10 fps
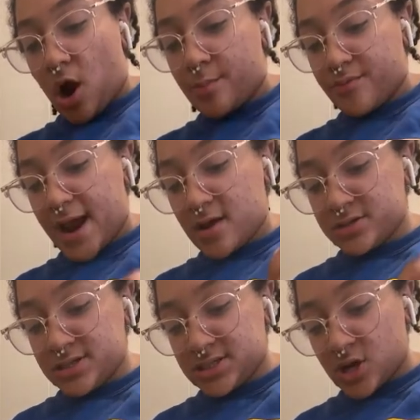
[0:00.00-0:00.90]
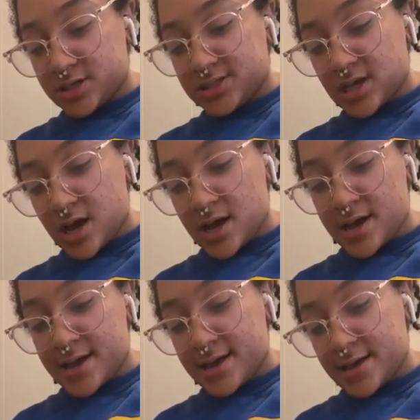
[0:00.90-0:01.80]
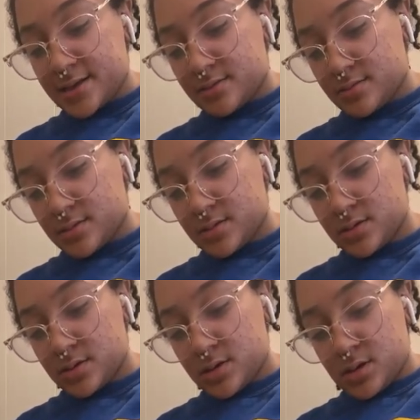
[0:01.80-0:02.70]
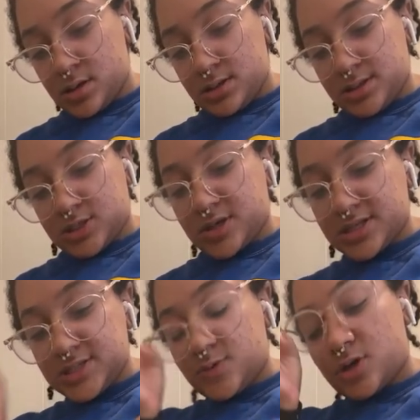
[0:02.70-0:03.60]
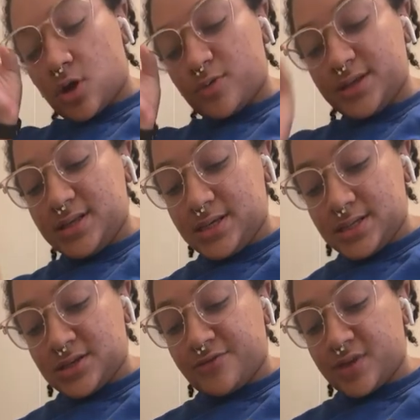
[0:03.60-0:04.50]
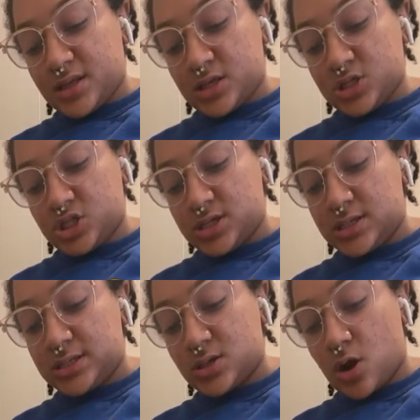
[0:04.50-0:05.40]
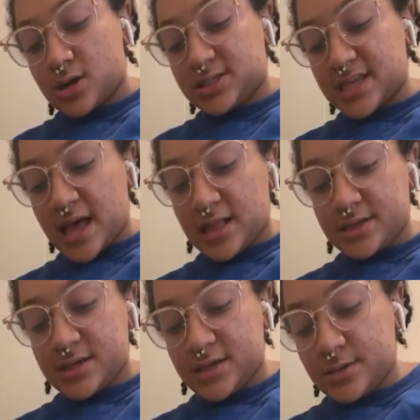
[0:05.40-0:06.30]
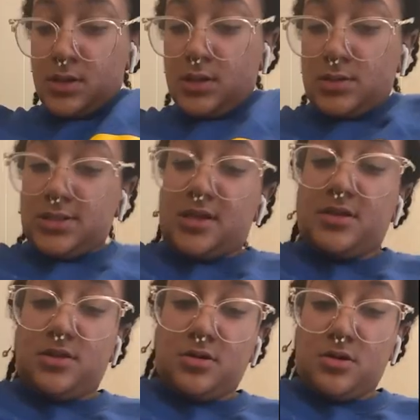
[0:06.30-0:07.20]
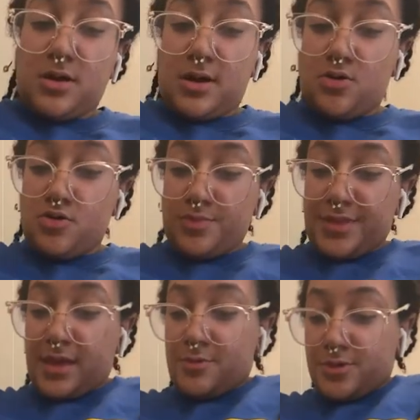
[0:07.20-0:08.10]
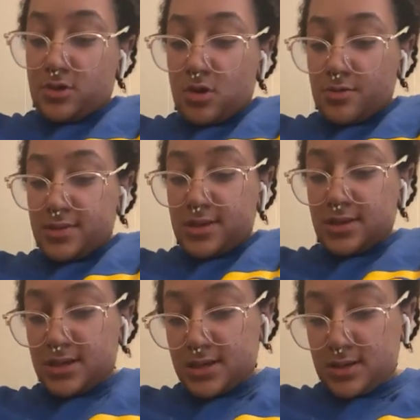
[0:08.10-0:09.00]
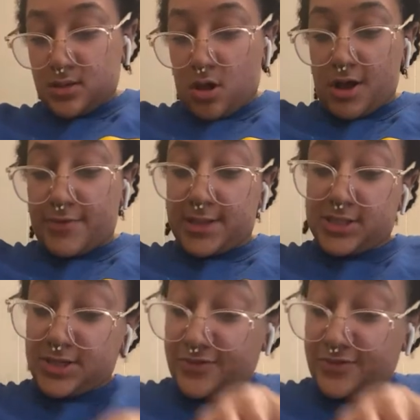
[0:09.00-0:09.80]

brownies are done. So at this point, all we need to finish is our salad. Telling y'all, I hope that when y'all make it, y'all having as good